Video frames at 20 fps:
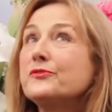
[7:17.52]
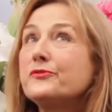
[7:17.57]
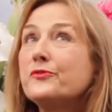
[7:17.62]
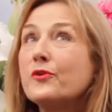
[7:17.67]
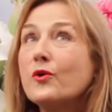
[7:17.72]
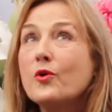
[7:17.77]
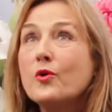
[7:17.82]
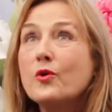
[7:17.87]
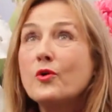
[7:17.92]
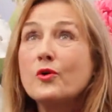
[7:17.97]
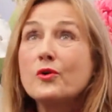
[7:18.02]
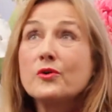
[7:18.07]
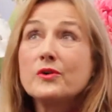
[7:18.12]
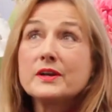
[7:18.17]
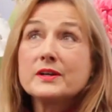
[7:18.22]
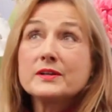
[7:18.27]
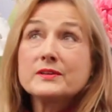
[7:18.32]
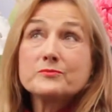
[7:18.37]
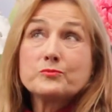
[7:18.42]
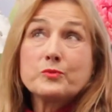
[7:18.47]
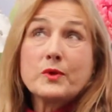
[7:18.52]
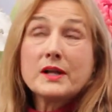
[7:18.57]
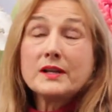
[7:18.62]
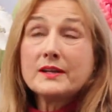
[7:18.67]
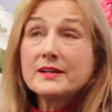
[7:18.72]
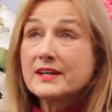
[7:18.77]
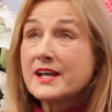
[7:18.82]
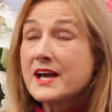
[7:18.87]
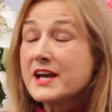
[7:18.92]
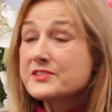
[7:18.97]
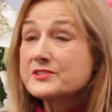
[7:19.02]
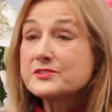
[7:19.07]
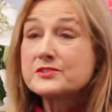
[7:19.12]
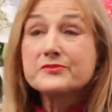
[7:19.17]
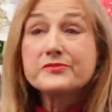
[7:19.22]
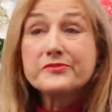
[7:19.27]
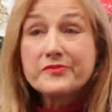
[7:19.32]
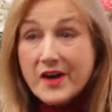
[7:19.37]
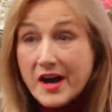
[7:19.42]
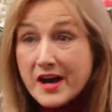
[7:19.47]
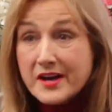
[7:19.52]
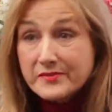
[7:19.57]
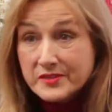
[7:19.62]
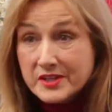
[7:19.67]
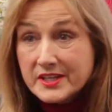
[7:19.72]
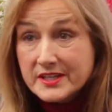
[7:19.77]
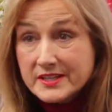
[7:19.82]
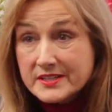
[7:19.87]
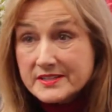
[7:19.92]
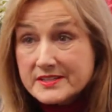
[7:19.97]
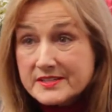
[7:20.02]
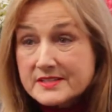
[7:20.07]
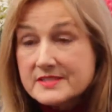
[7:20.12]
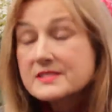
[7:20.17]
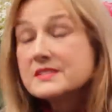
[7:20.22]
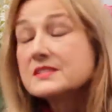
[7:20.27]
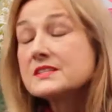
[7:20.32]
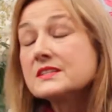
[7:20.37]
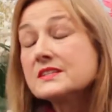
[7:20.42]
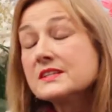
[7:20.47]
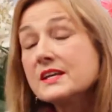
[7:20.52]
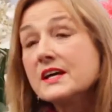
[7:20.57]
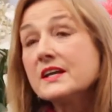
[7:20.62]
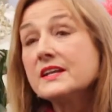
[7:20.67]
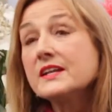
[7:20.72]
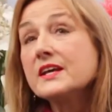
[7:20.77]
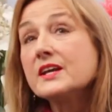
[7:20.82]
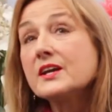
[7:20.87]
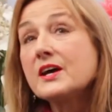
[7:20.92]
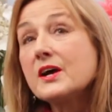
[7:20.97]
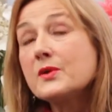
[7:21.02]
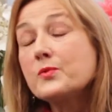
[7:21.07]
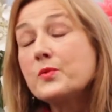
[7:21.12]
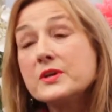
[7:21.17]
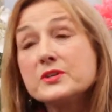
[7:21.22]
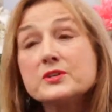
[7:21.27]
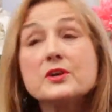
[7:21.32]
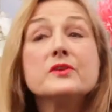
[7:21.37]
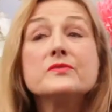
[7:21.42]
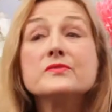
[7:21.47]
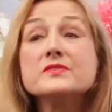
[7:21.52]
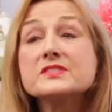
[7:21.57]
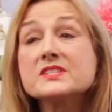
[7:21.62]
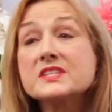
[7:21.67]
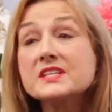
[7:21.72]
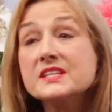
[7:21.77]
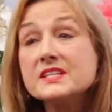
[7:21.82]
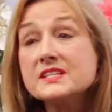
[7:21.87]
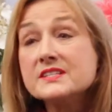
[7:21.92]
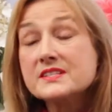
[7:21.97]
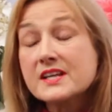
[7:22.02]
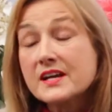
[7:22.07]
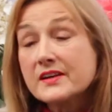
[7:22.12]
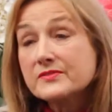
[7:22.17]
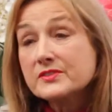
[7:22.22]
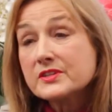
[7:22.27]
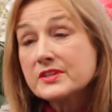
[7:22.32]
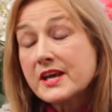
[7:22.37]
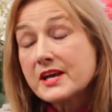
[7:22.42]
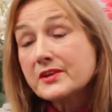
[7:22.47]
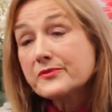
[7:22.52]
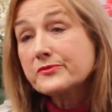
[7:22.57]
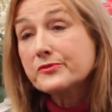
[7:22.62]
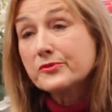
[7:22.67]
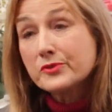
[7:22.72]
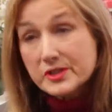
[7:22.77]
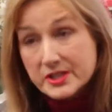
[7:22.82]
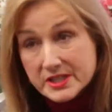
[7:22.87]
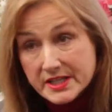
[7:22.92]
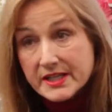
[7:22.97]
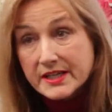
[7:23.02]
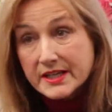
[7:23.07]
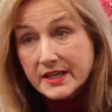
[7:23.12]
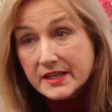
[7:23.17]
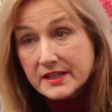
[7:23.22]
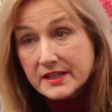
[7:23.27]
it lasted 5 years, and then I went overseas after that for a year.